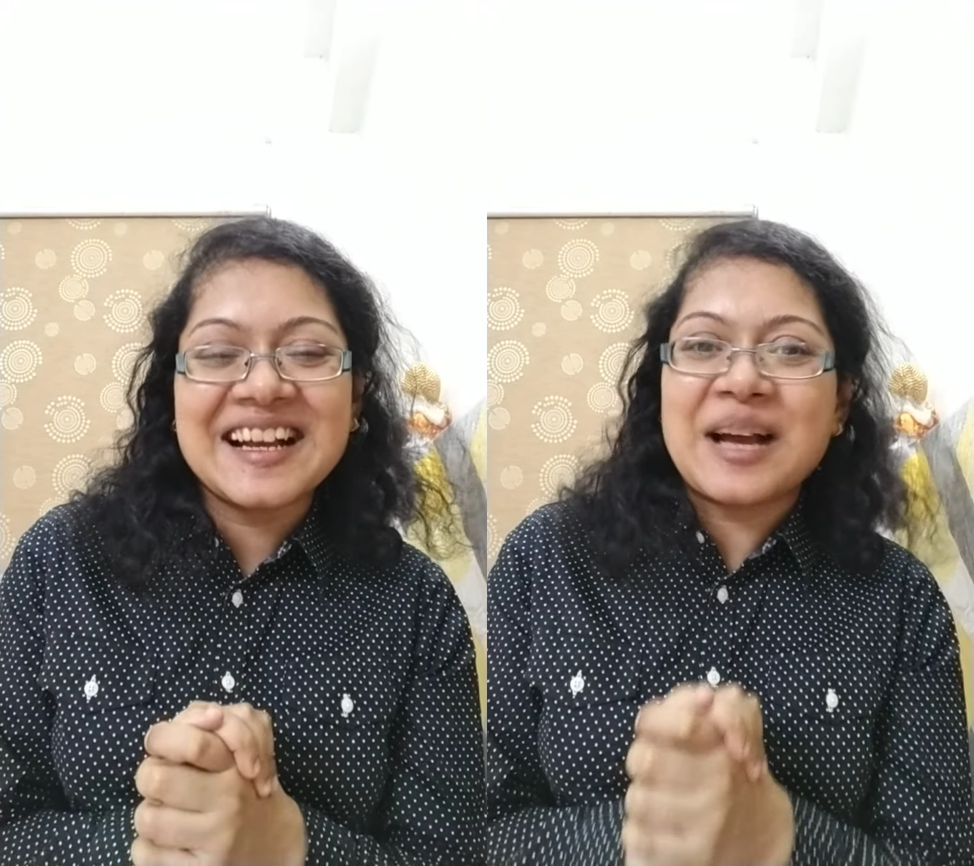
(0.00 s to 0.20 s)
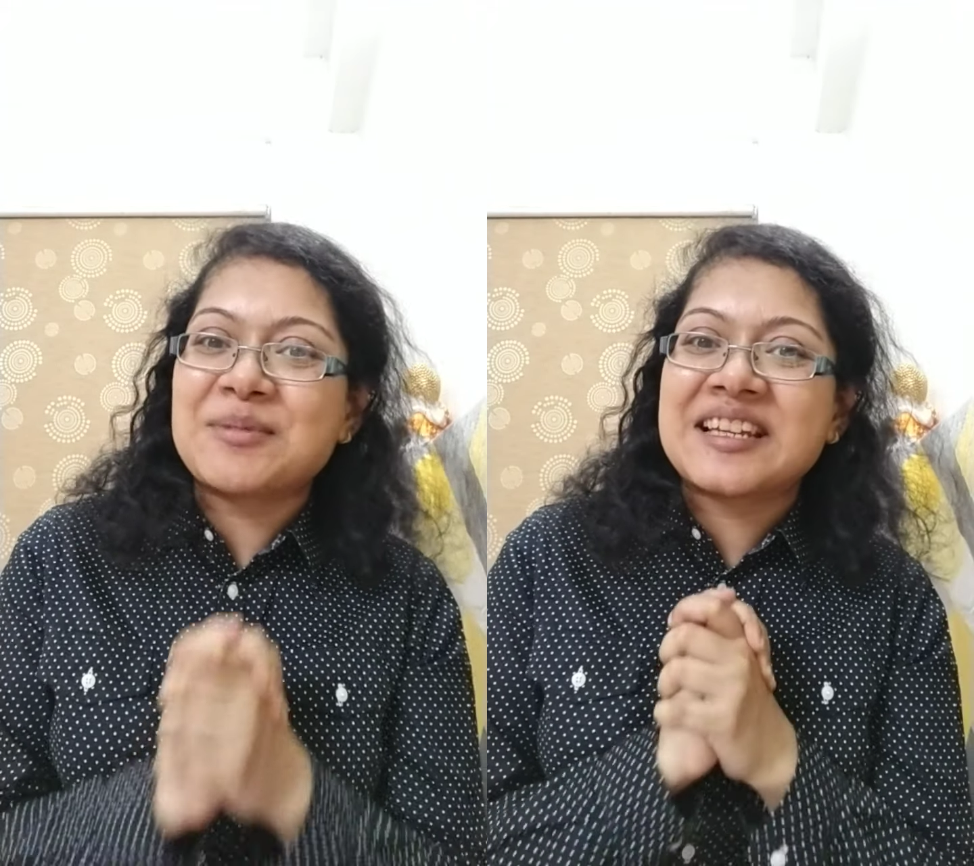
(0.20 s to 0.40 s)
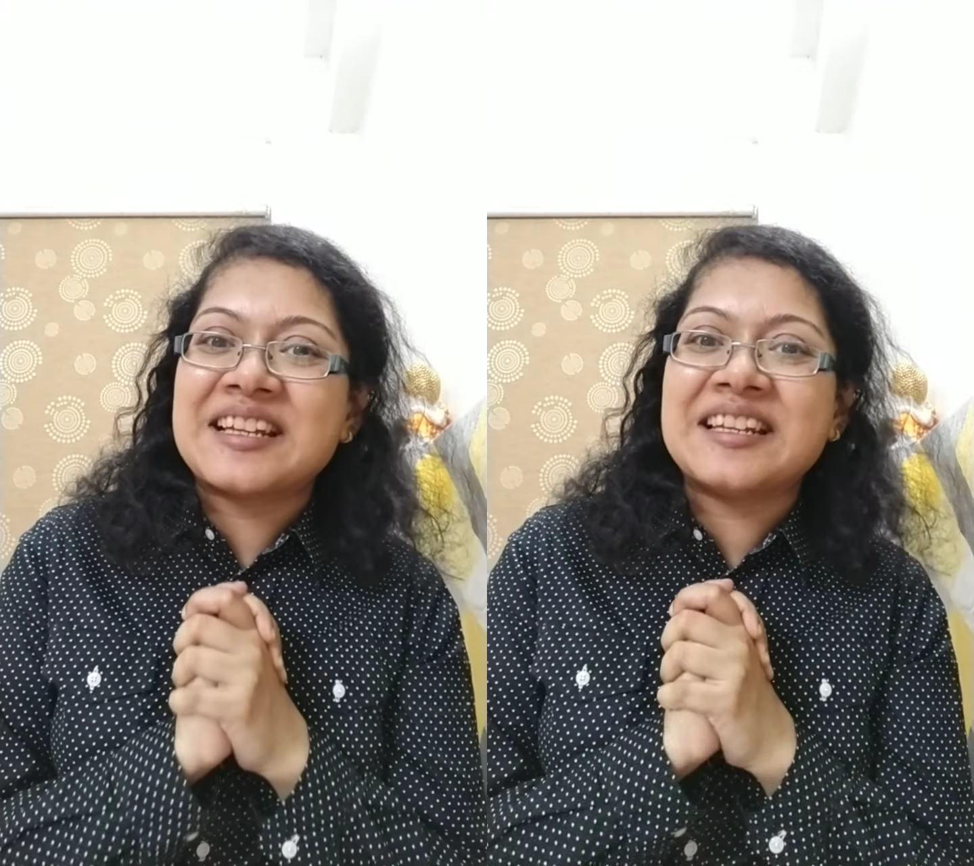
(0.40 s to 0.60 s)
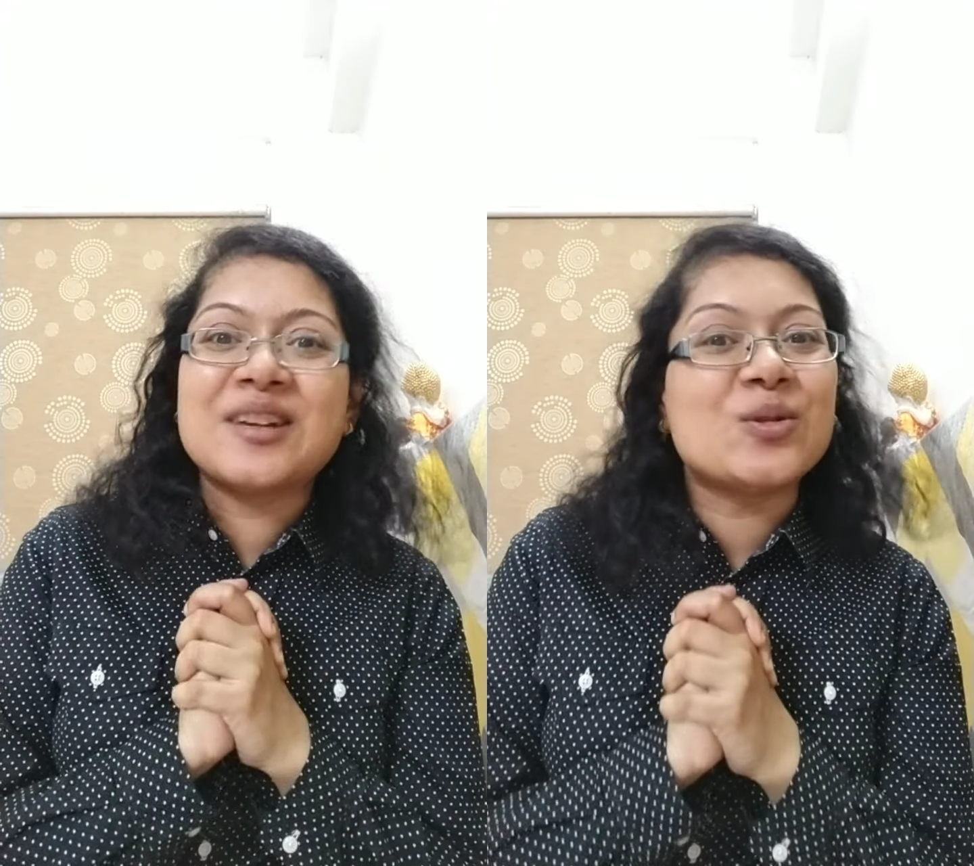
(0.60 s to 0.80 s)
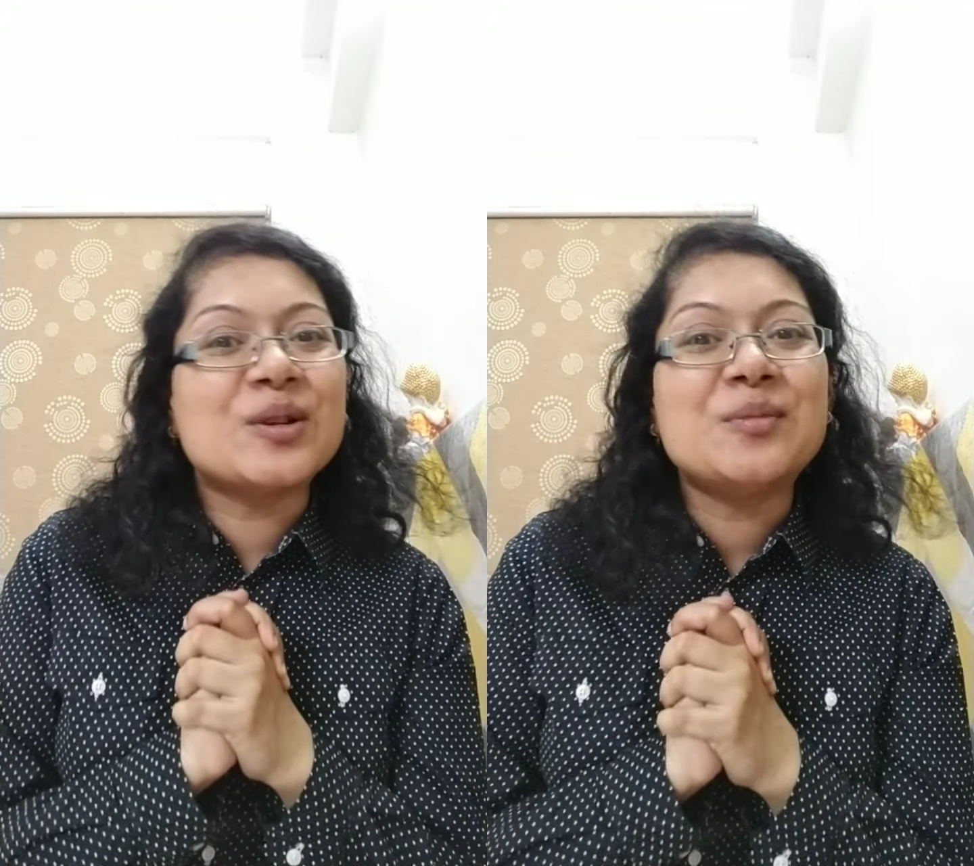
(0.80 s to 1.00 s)
I'm
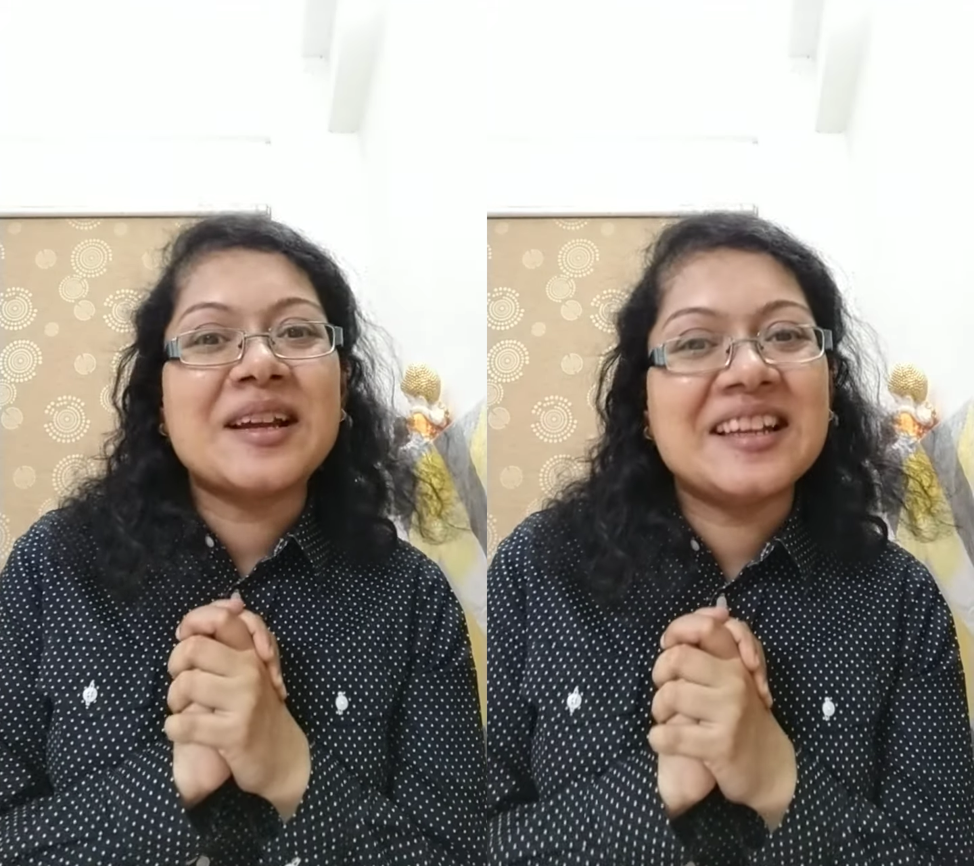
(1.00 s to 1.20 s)
sending all my